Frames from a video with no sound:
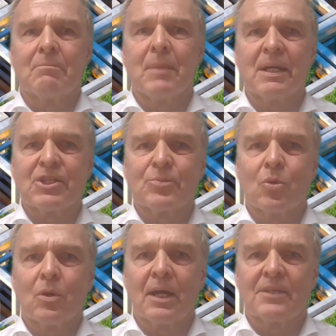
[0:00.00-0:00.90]
much
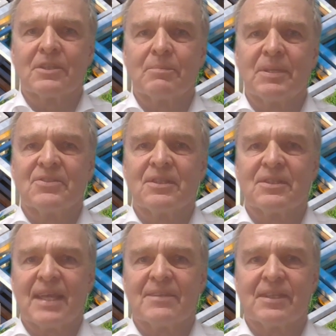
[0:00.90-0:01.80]
more as a
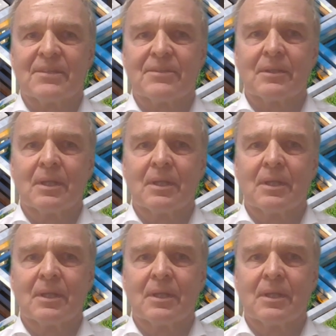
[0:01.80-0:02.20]
business asset,